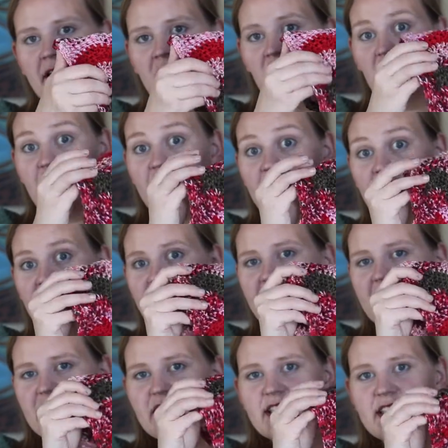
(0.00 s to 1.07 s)
like.
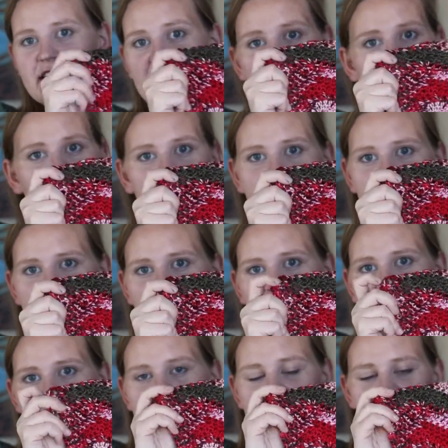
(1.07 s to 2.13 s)
It's soft, it's
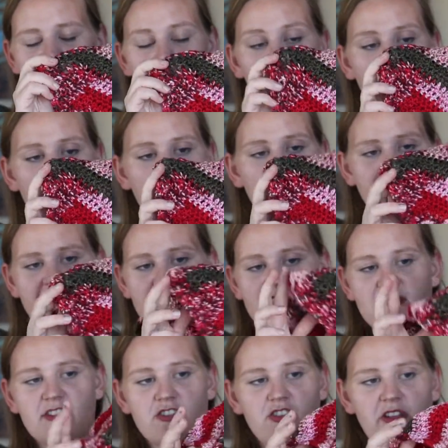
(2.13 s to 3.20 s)
really nice to work with. It's
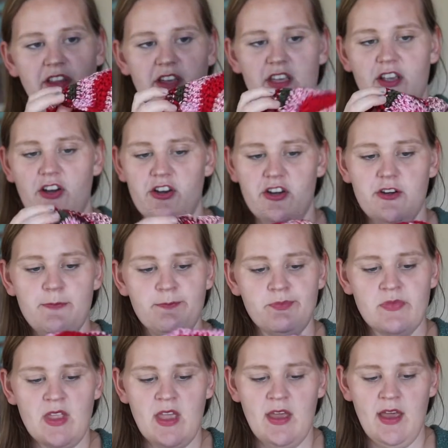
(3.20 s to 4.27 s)
an acrylic yarn.
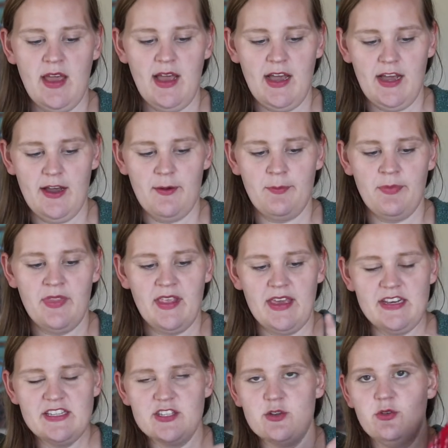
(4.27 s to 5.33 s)
And
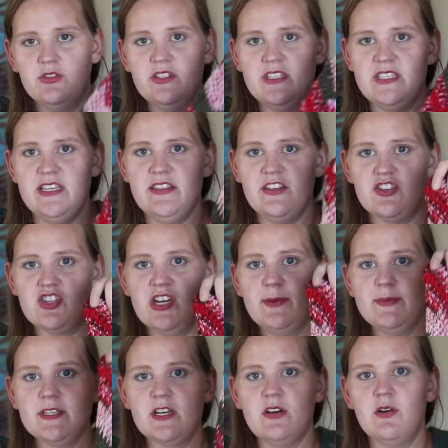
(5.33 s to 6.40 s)
it's cool to see the
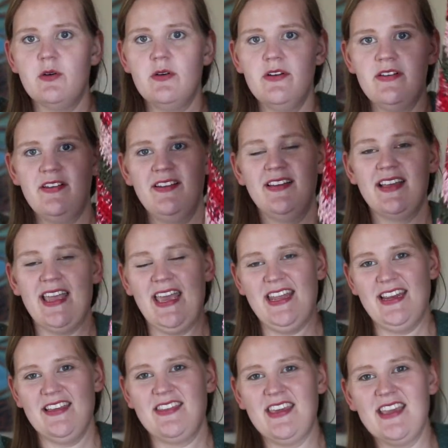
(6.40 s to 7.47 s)
stripes go, and
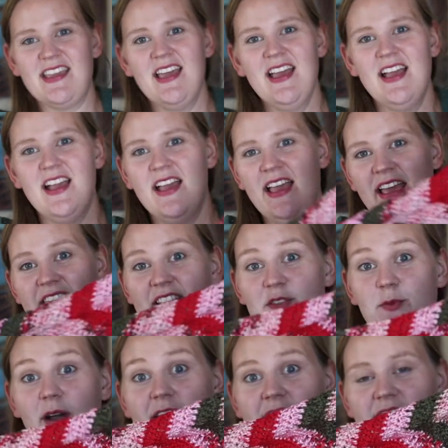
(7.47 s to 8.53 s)
I think, and that's
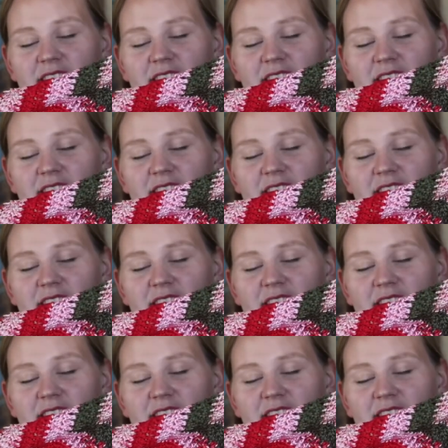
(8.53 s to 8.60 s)
why I